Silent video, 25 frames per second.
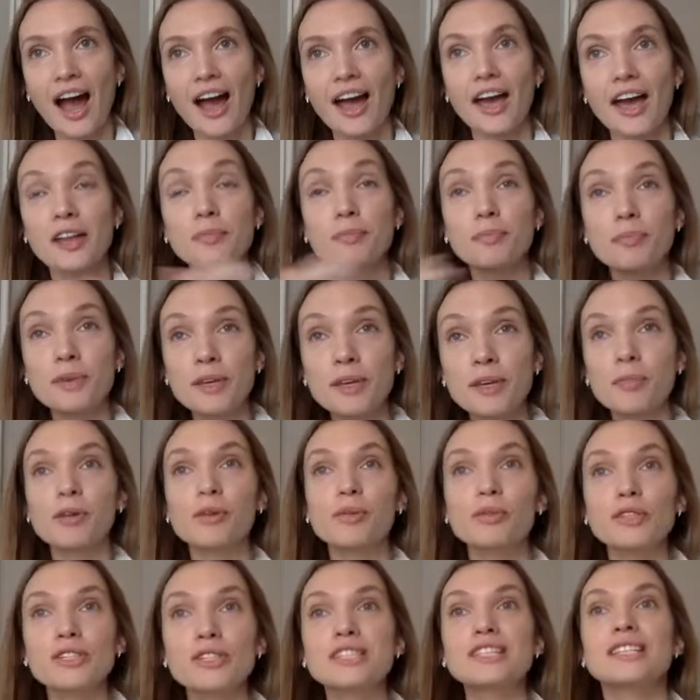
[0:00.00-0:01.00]
And
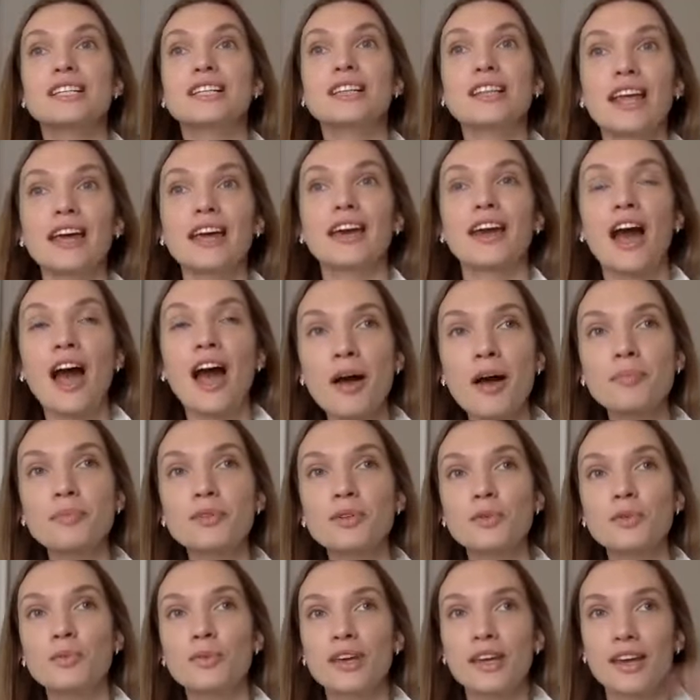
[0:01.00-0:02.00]
people would still like come
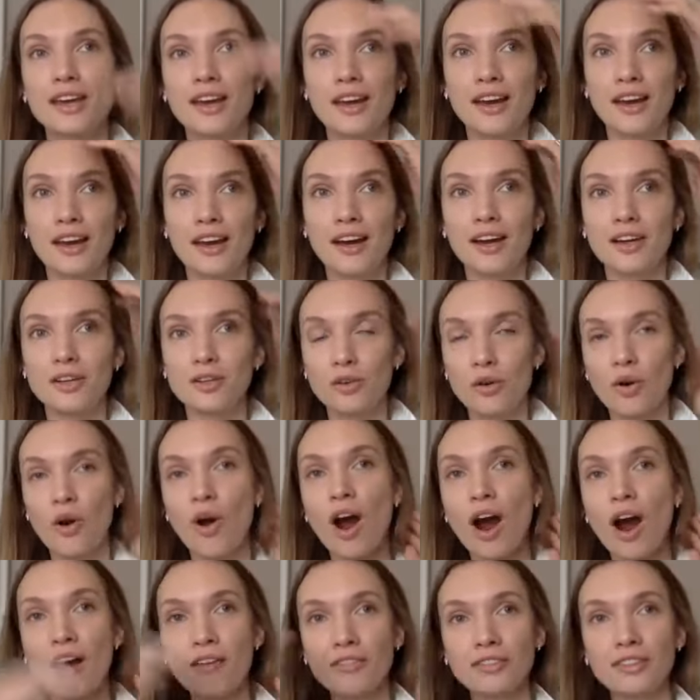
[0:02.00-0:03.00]
to me,
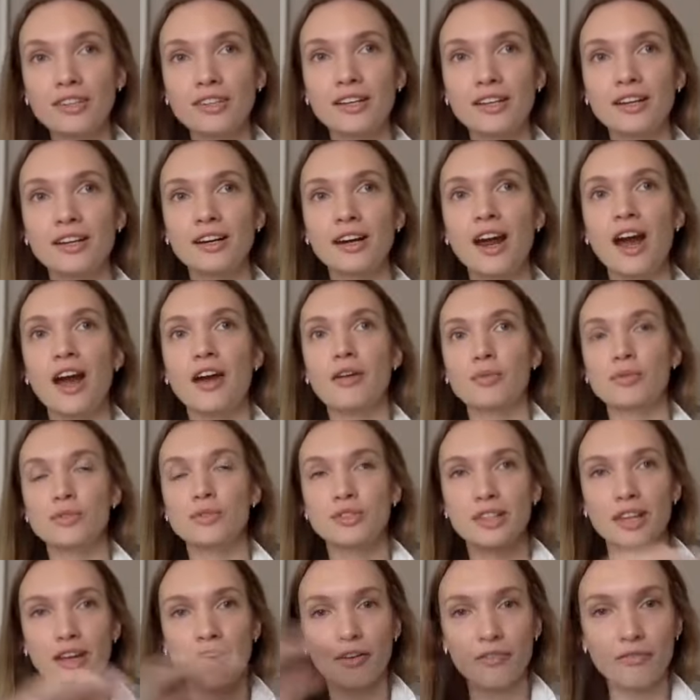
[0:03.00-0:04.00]
after I
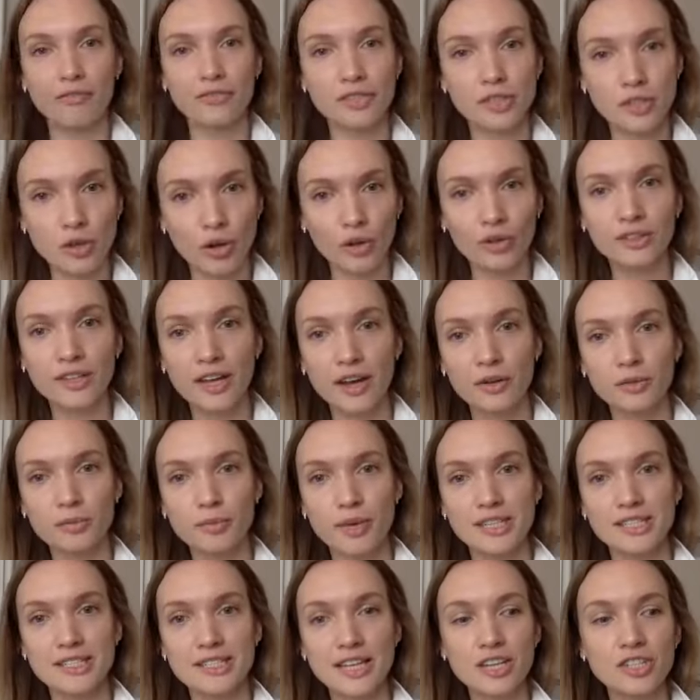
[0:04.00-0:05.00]
was like sold out
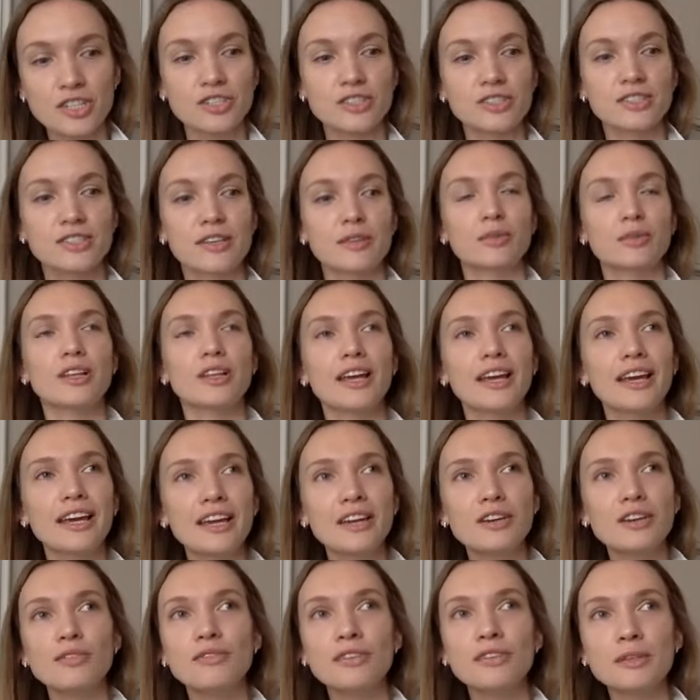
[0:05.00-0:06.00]
my sessions. They would like,
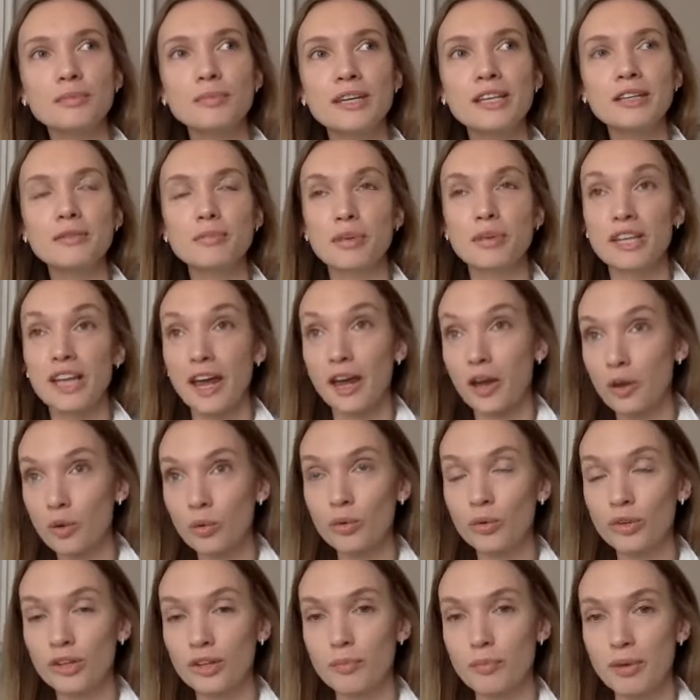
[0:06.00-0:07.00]
"Can you fit me in?" But I
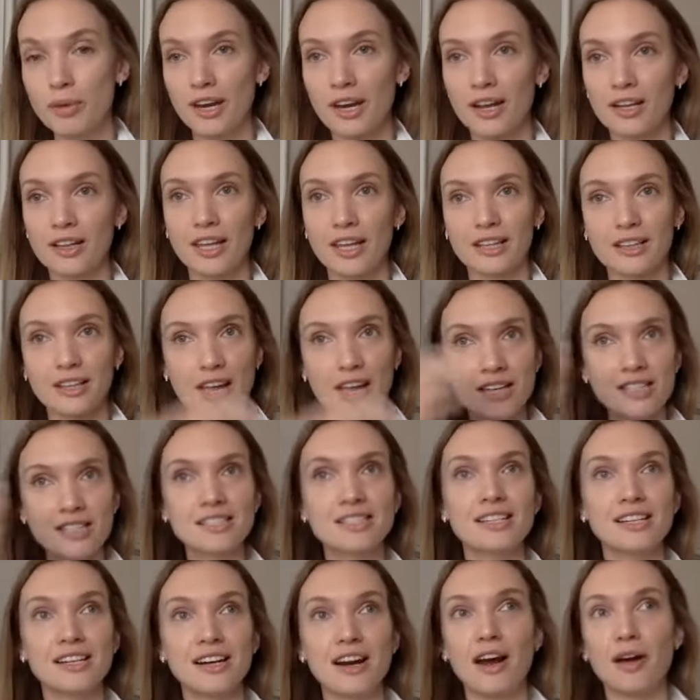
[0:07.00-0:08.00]
couldn't. But like last
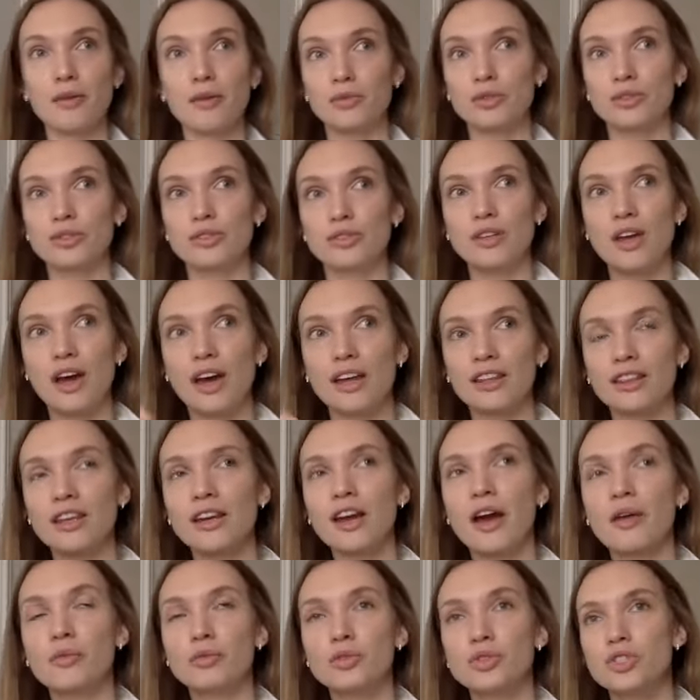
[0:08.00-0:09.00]
year, I
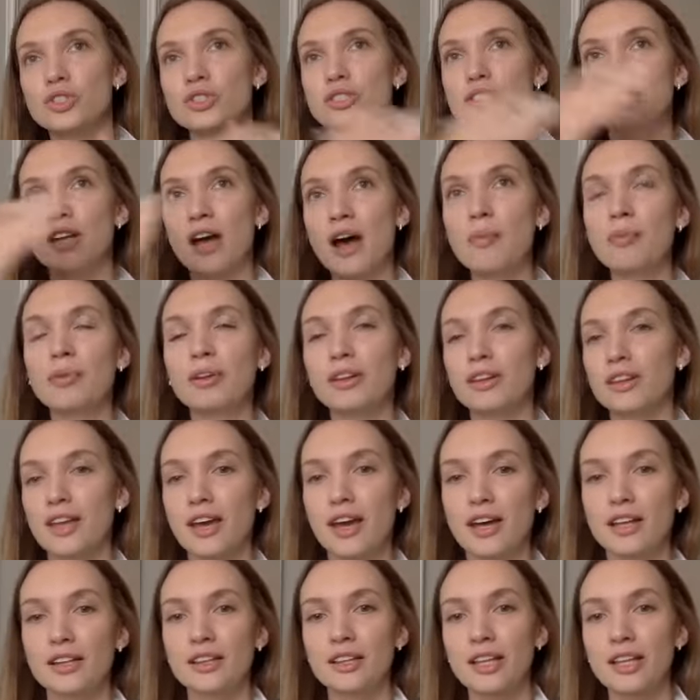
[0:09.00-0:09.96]
think I would just double that.